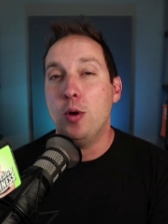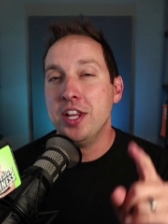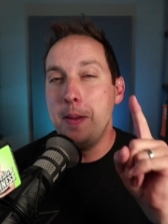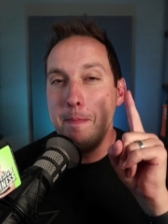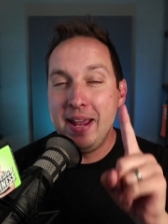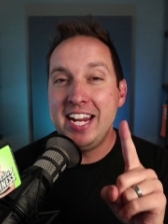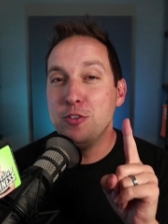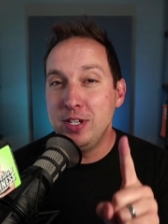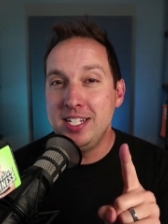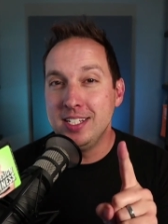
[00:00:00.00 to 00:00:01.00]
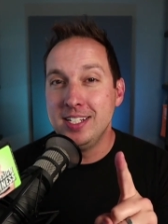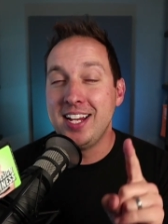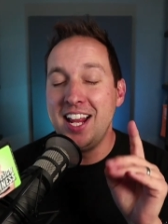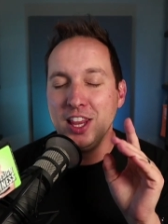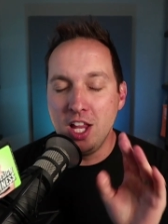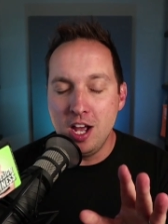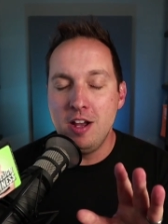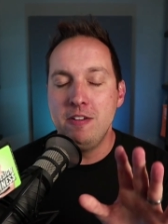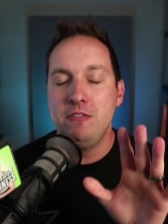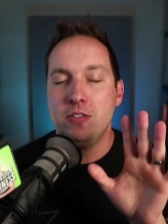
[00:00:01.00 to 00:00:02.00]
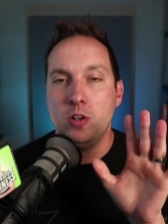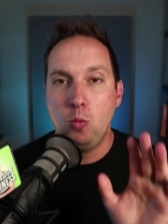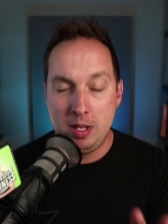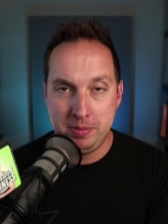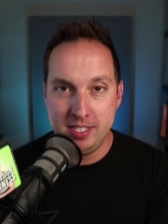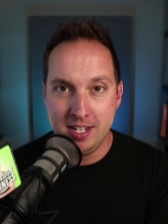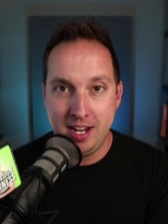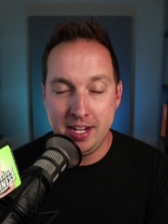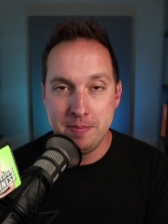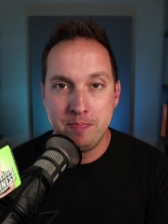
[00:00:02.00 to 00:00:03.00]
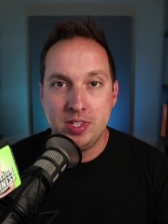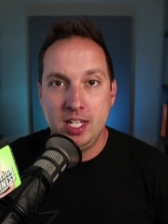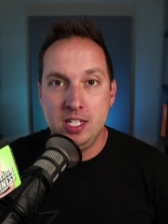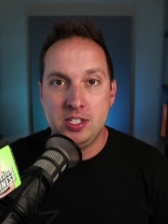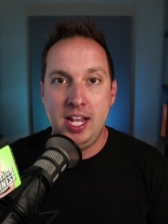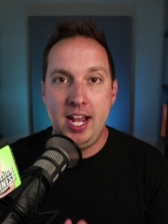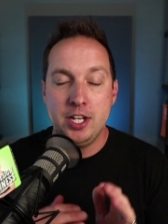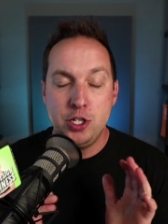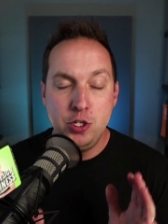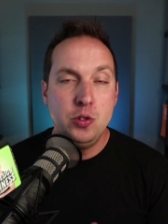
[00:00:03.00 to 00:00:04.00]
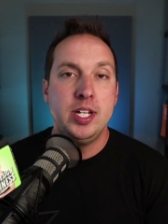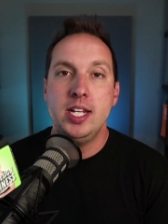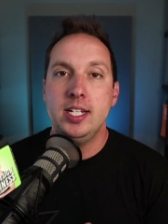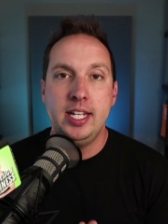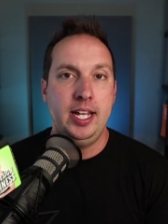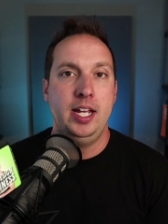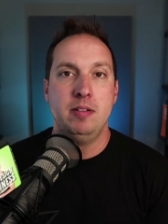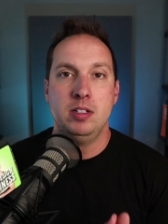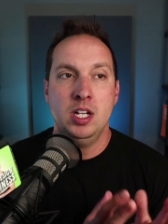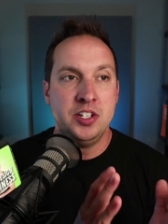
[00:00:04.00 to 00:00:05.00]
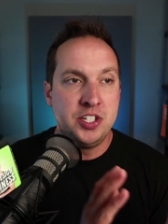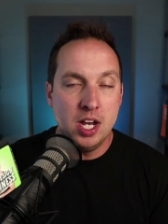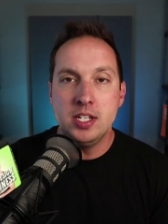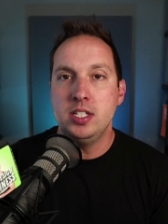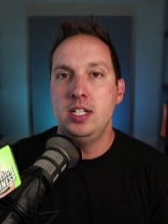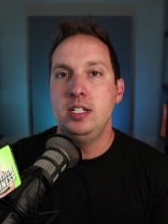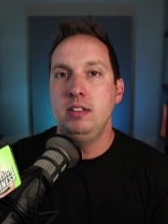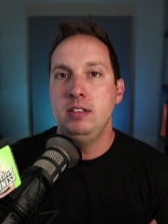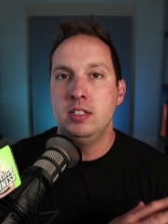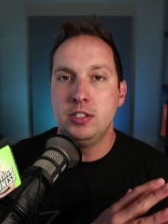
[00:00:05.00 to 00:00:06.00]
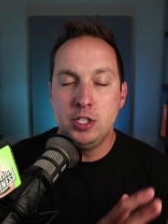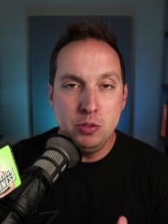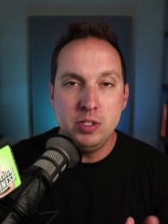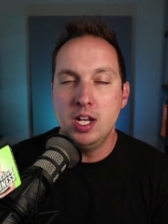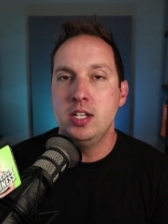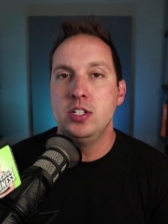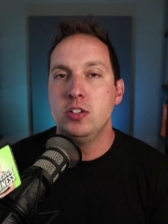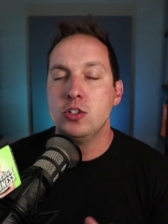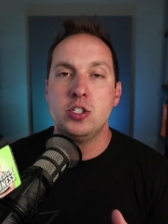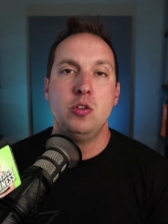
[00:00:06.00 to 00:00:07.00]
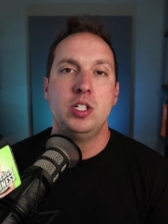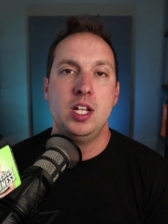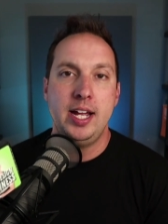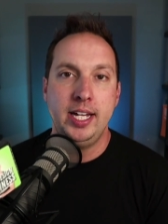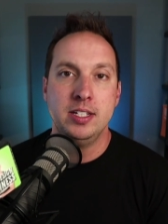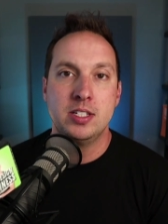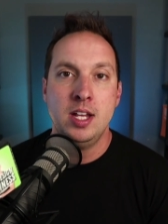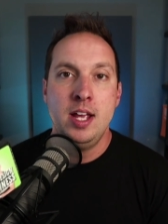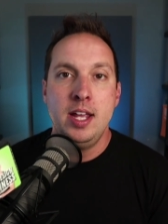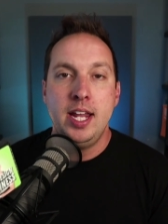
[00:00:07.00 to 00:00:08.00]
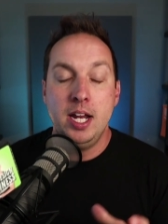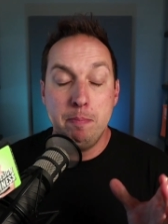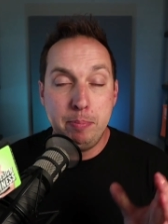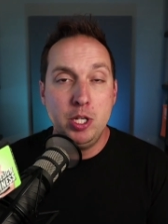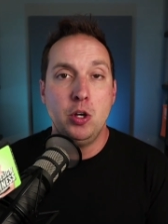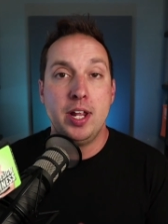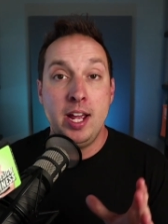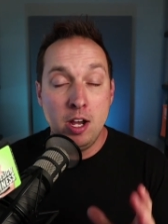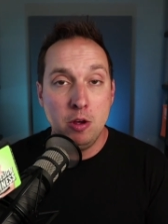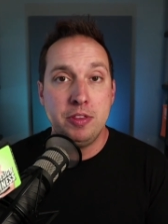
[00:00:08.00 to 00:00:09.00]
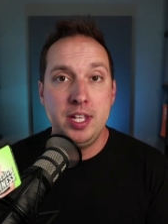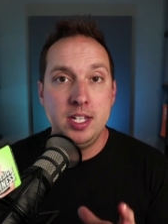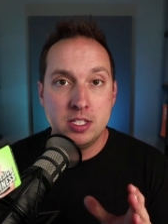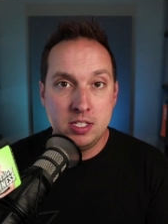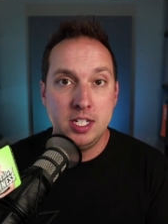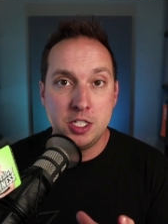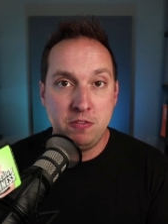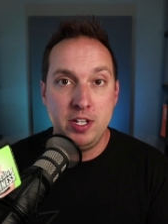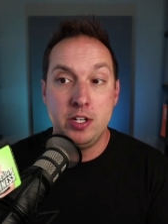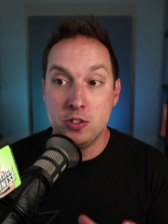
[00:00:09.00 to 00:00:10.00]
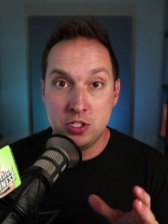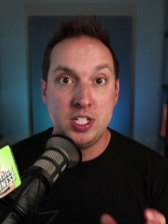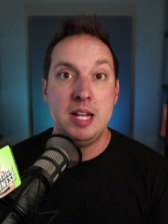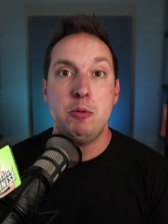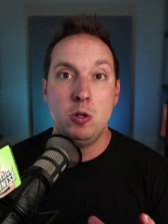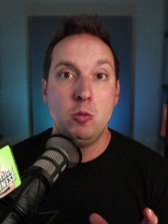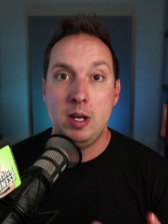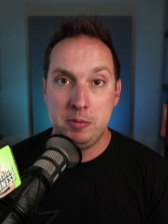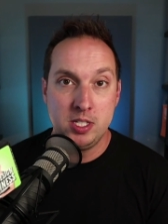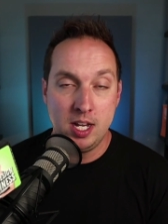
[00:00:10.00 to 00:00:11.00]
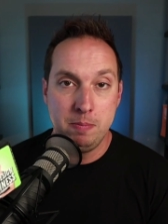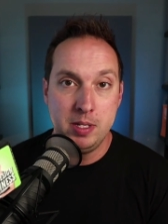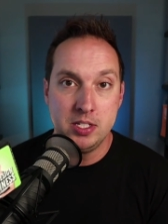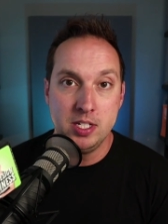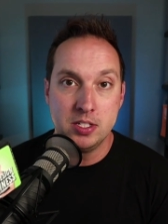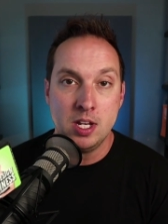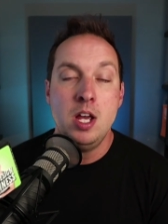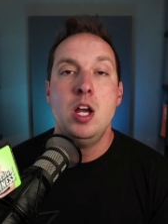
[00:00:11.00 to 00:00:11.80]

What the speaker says: One of the main reasons I love web design is that you can get a dozen to 24 or so clients and build a healthy six-figure stable web design business